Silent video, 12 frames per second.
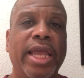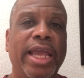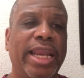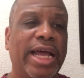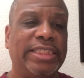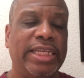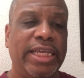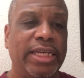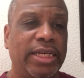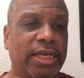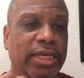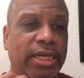And I
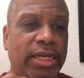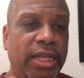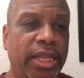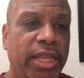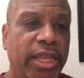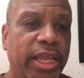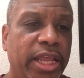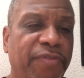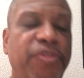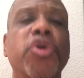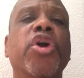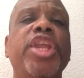said,
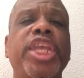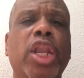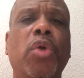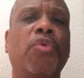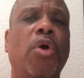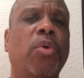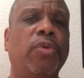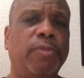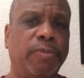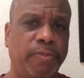if you're on the yellow road